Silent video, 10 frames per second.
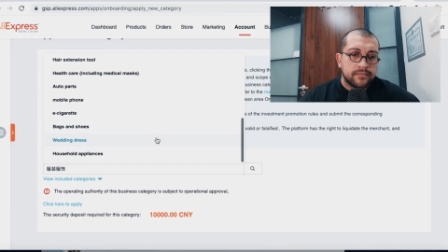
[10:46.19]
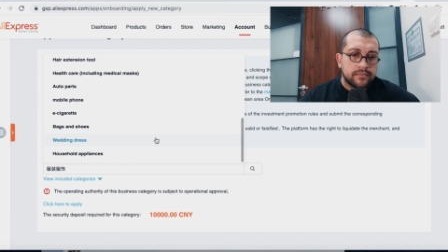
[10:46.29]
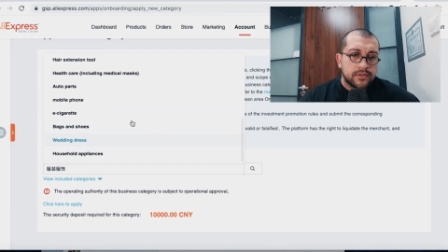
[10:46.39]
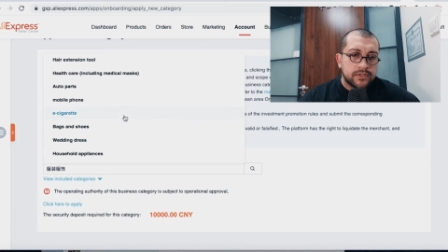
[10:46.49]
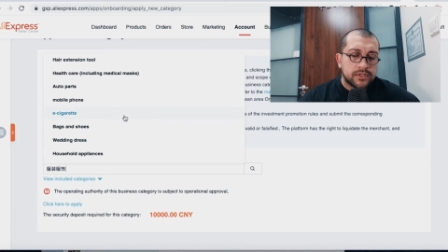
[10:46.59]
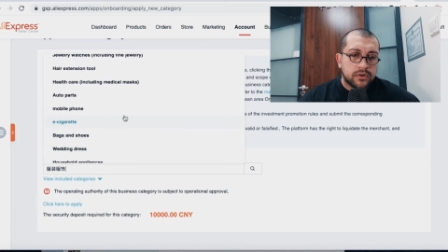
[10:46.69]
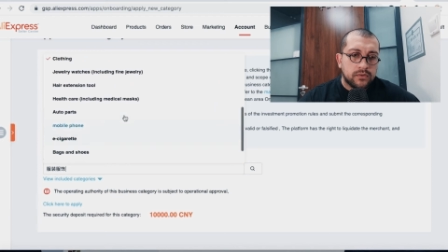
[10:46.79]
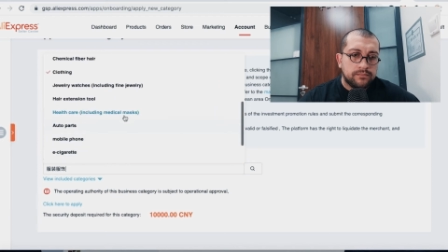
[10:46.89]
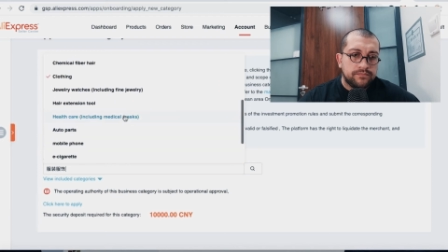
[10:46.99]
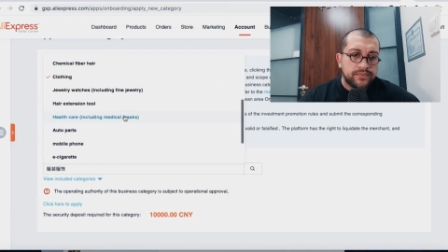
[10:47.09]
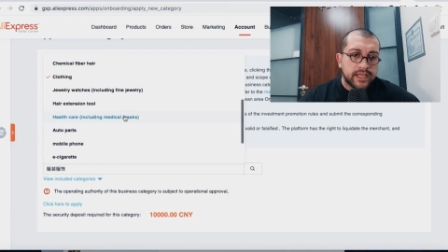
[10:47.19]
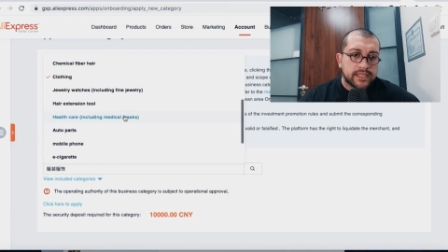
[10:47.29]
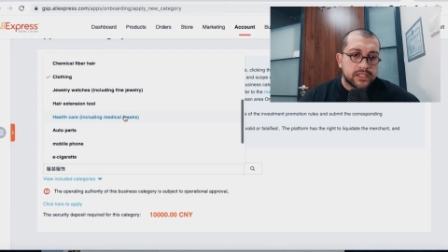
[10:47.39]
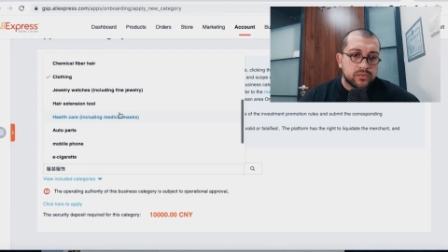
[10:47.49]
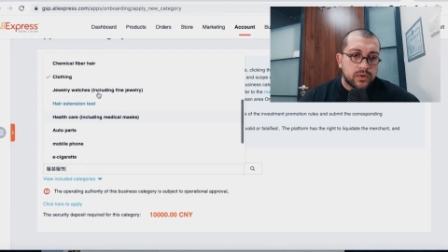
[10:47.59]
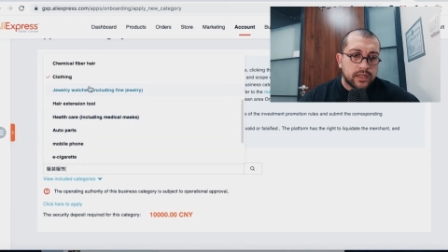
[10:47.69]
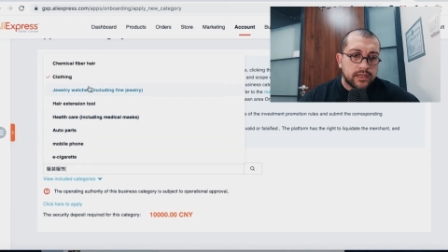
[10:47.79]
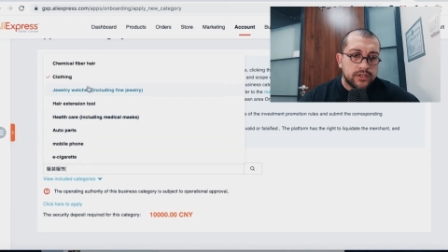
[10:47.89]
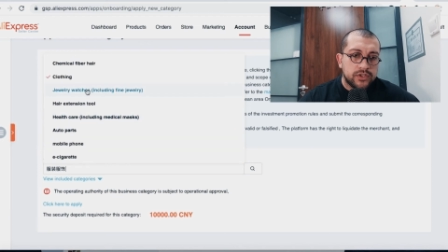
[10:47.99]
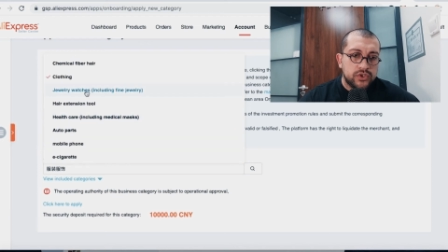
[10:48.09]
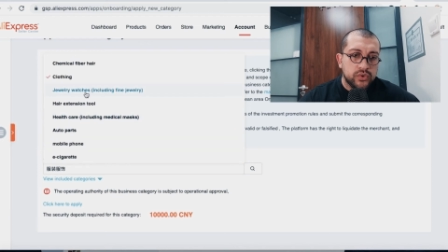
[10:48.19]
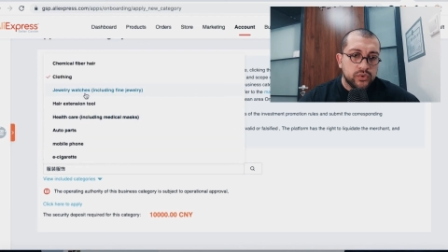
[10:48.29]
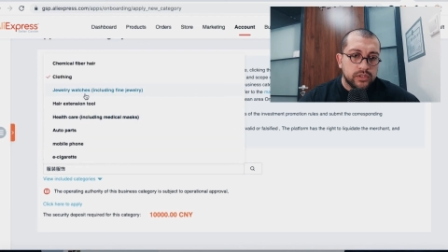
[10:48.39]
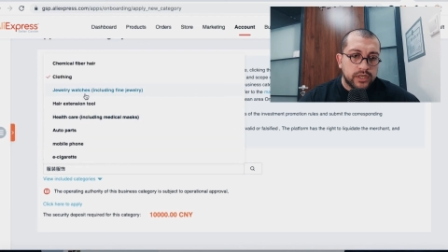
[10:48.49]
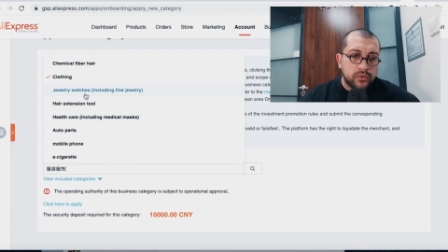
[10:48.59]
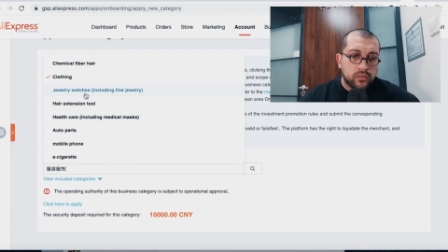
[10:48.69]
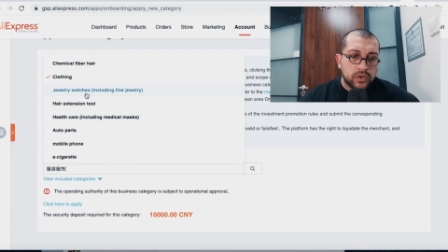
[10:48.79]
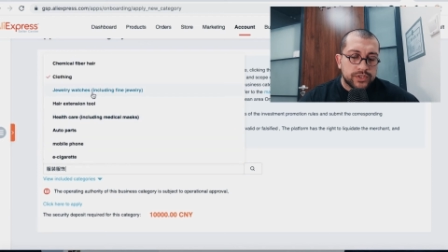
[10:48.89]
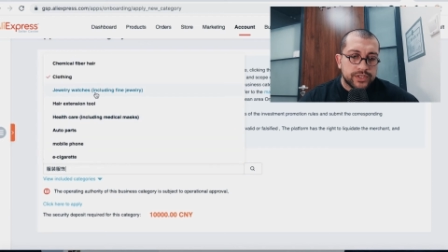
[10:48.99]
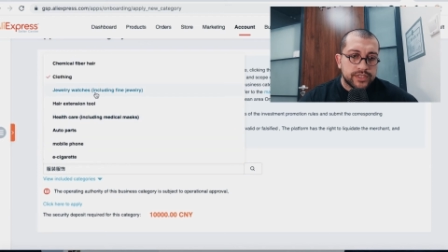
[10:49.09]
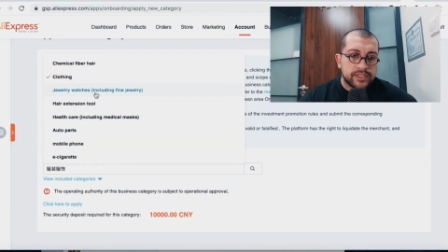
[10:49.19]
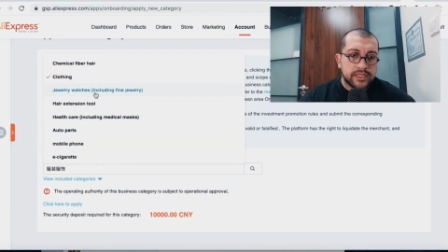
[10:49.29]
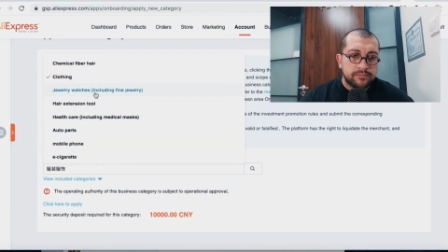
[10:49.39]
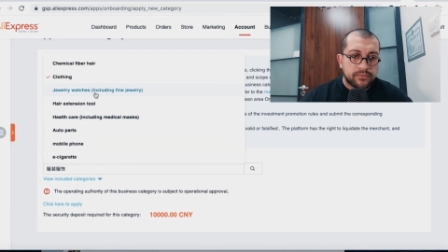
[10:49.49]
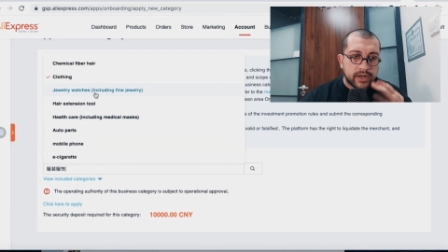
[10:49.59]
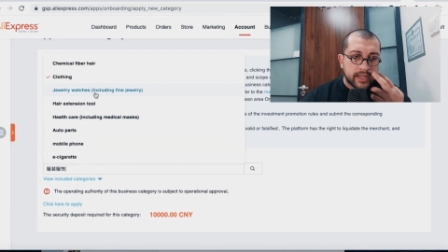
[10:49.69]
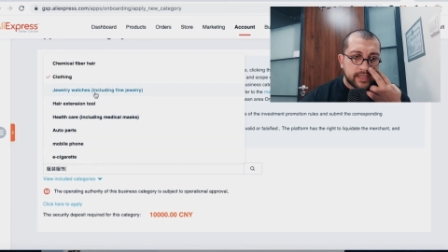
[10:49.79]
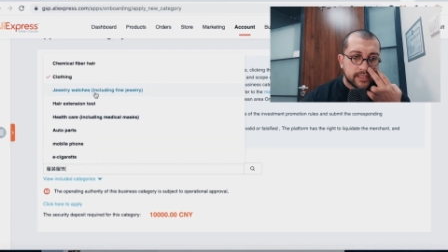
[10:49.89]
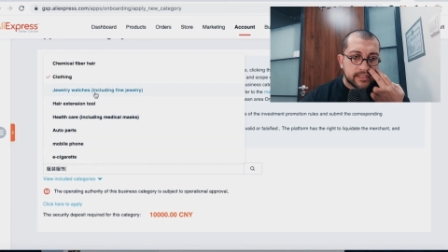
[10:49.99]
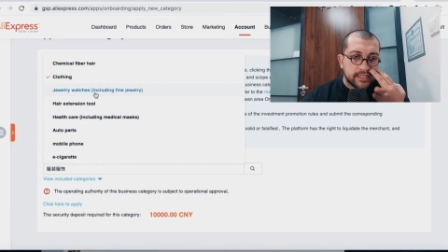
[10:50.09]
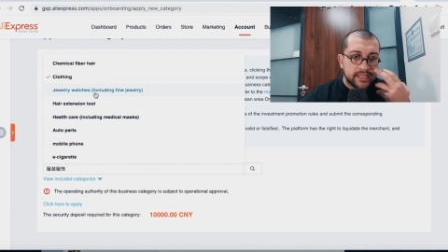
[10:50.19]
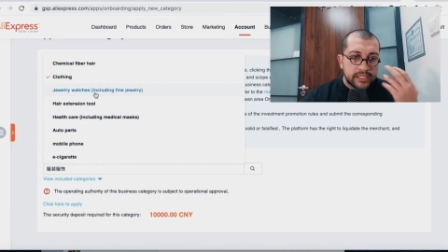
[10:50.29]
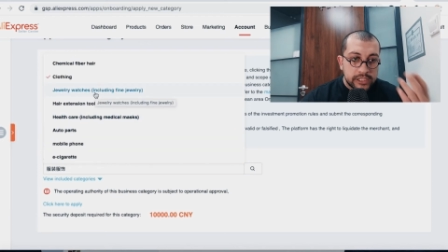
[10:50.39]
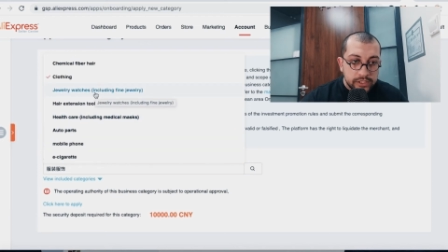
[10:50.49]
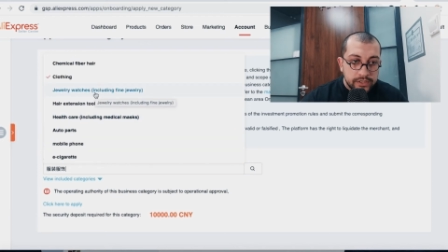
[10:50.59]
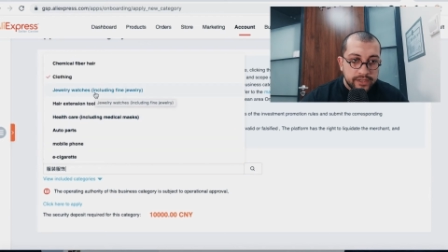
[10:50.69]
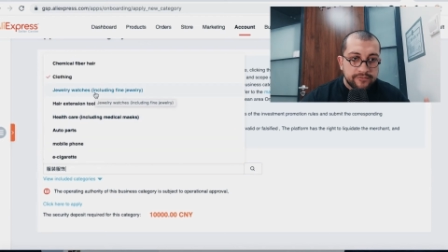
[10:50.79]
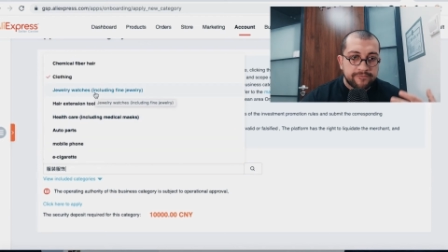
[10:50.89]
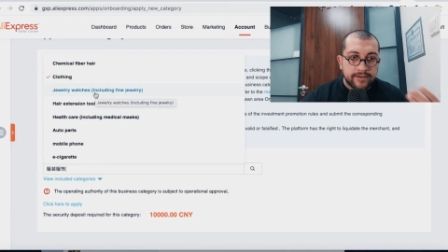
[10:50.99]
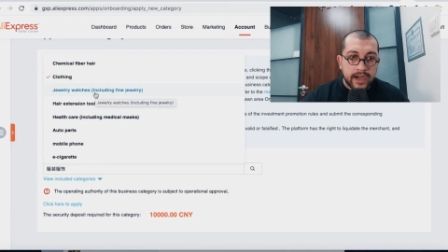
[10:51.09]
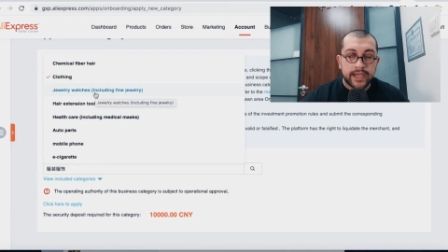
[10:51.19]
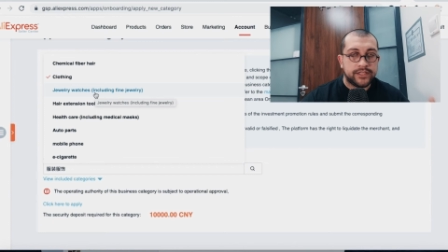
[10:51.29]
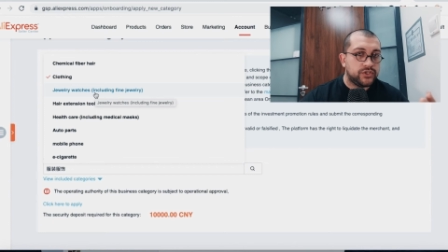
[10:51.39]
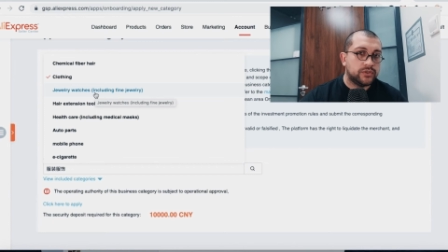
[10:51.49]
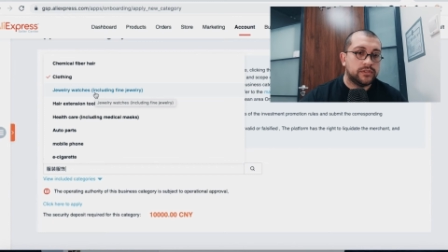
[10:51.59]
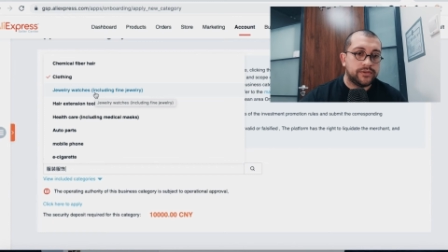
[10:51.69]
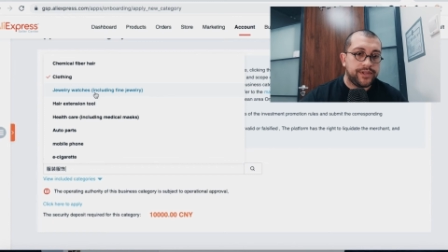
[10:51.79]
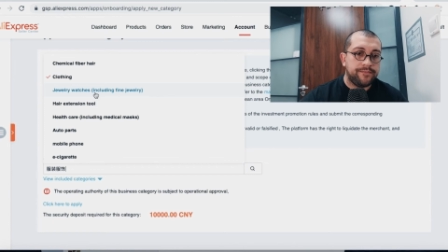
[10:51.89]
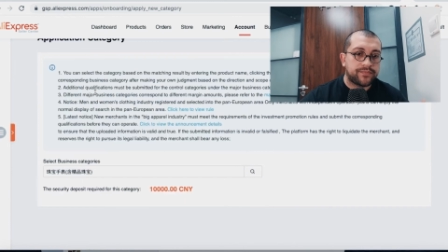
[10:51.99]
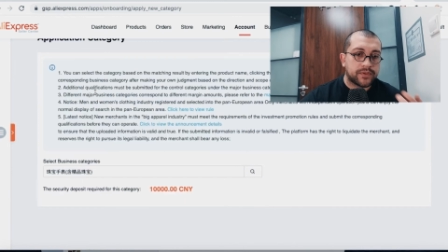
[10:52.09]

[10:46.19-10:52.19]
So next one, jewelry, watches in brackets, including fine jewelry.